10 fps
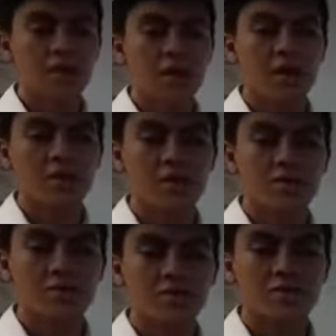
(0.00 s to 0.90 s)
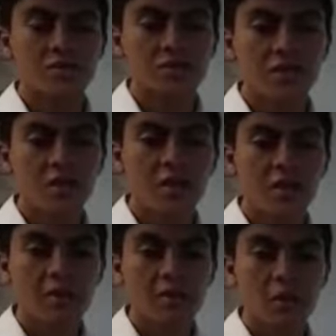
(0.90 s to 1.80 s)
HCC
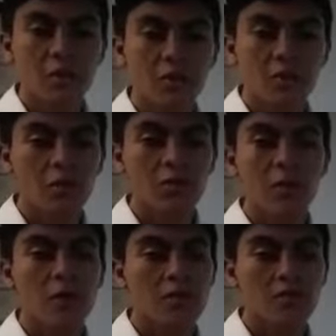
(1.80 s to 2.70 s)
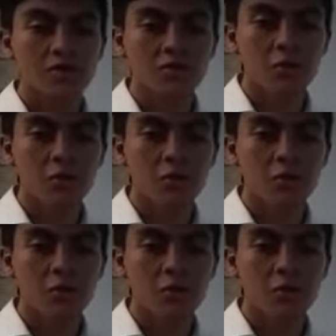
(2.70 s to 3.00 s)
layer and without fibers